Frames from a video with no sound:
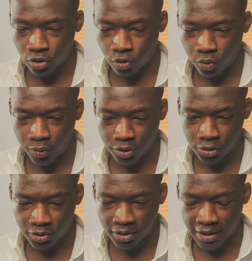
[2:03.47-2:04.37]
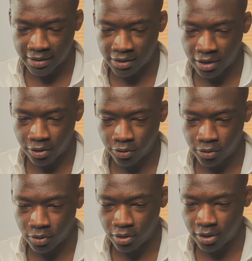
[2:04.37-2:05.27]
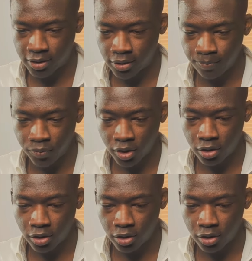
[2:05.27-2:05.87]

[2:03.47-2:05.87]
So we were just essentially consolidating,